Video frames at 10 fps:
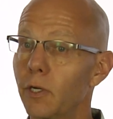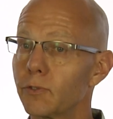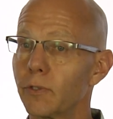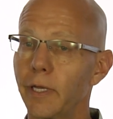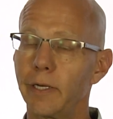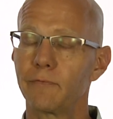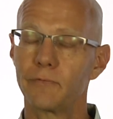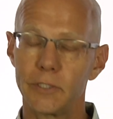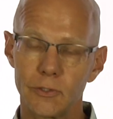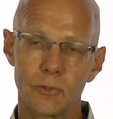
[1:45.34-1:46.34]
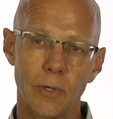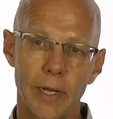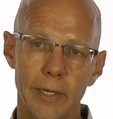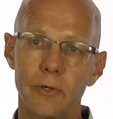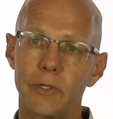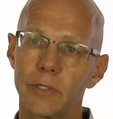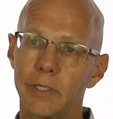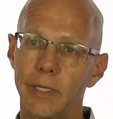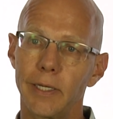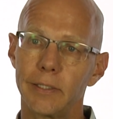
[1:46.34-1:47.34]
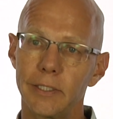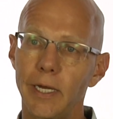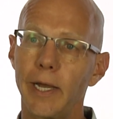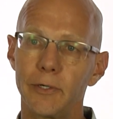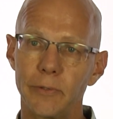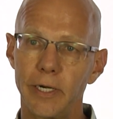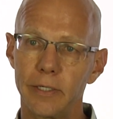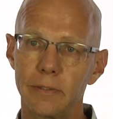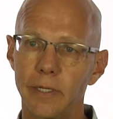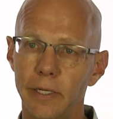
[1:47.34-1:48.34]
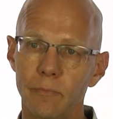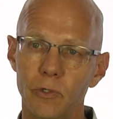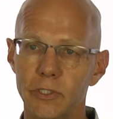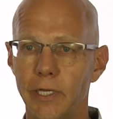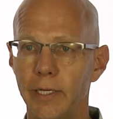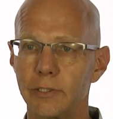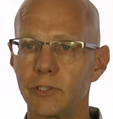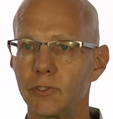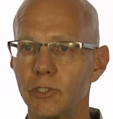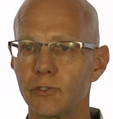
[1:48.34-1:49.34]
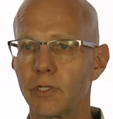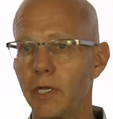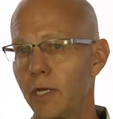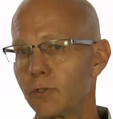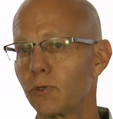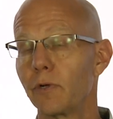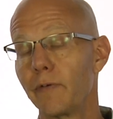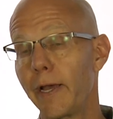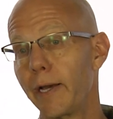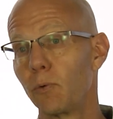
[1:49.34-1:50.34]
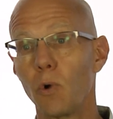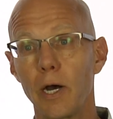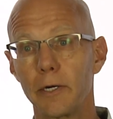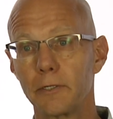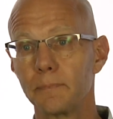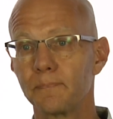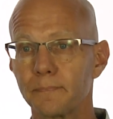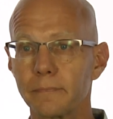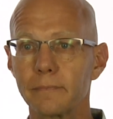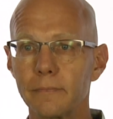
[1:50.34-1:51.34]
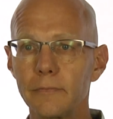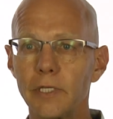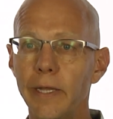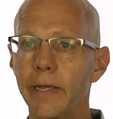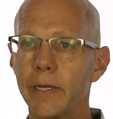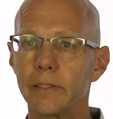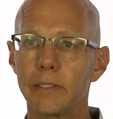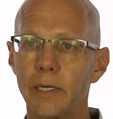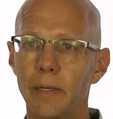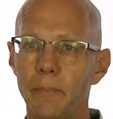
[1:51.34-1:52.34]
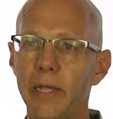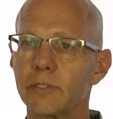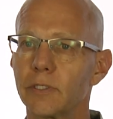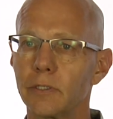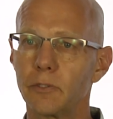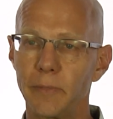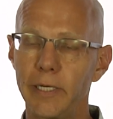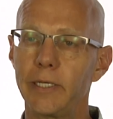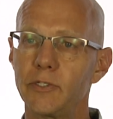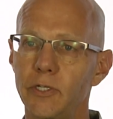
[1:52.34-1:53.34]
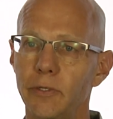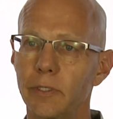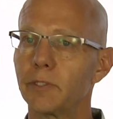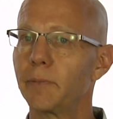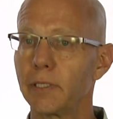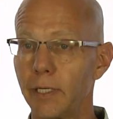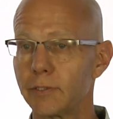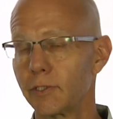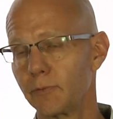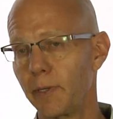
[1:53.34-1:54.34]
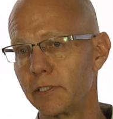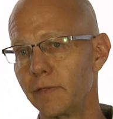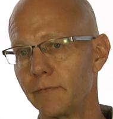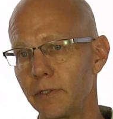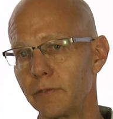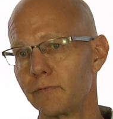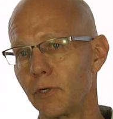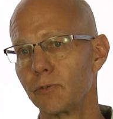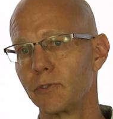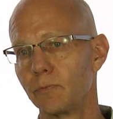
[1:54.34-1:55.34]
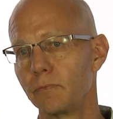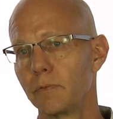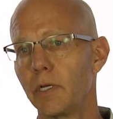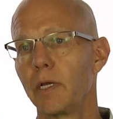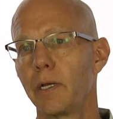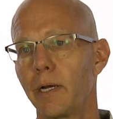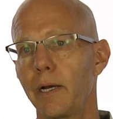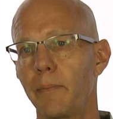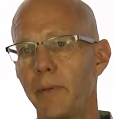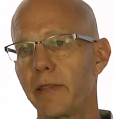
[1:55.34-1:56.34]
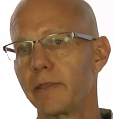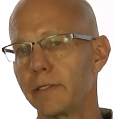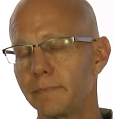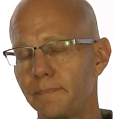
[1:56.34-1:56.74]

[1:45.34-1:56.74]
also get it freeze dried, or you can get dehydrated, in which case you just sort of add water and makes it a little bit easier and a little bit less expensive than the frozen method.